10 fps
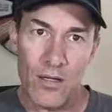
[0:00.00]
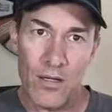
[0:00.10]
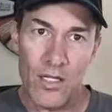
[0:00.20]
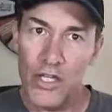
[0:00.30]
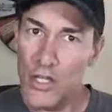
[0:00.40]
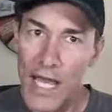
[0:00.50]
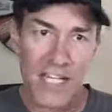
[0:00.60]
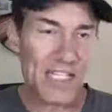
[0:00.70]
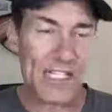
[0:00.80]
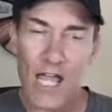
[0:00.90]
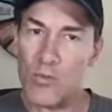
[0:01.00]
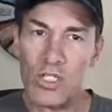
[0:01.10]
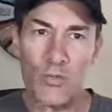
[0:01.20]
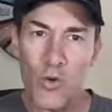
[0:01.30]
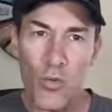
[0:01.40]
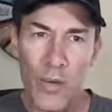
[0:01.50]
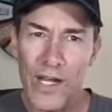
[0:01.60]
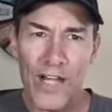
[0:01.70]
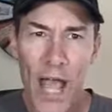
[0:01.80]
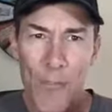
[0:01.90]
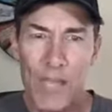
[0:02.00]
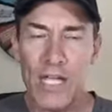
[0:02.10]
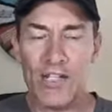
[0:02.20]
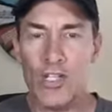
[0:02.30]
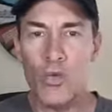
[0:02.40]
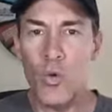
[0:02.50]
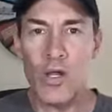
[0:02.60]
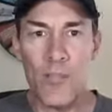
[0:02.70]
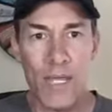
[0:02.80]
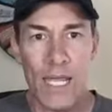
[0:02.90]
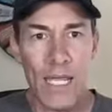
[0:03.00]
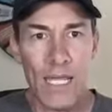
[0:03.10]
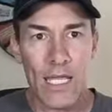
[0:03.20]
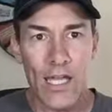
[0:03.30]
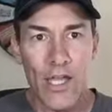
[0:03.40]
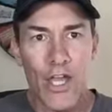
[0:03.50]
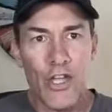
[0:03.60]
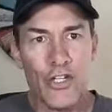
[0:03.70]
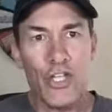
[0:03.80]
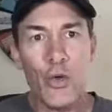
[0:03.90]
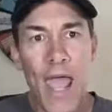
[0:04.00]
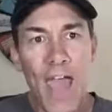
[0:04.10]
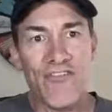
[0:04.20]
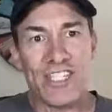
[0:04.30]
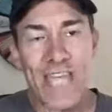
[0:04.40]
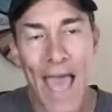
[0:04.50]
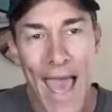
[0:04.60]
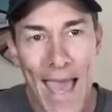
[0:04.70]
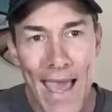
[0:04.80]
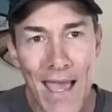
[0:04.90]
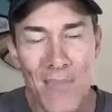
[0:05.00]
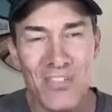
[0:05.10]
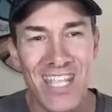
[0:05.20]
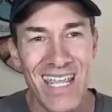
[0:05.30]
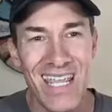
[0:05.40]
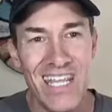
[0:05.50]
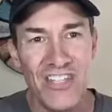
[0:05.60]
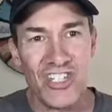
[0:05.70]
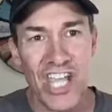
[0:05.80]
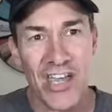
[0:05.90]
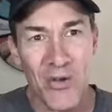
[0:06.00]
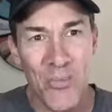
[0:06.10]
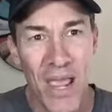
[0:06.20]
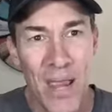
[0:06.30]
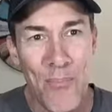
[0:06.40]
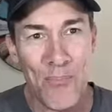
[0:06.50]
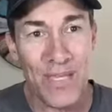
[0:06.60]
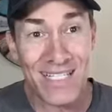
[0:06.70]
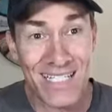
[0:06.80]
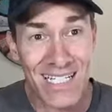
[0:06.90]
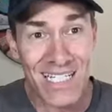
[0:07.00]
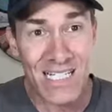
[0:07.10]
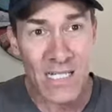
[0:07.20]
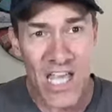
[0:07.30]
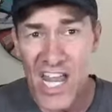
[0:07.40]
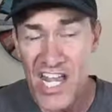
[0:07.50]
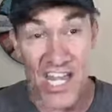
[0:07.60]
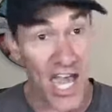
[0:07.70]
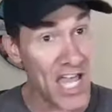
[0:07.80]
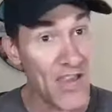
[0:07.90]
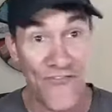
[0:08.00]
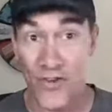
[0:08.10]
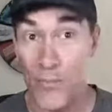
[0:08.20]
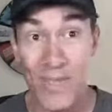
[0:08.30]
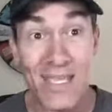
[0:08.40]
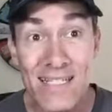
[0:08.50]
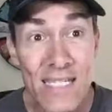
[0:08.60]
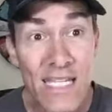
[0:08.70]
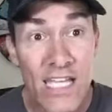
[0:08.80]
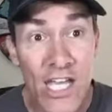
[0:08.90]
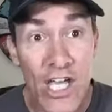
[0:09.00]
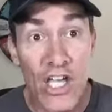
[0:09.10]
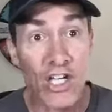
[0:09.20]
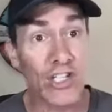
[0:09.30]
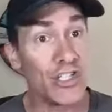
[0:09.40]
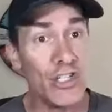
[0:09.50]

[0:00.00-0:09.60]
You got to decide what's more weird. How big do you want to be? Do you have time to eat Cheddar Bay Biscuits? Not if you're busy, because you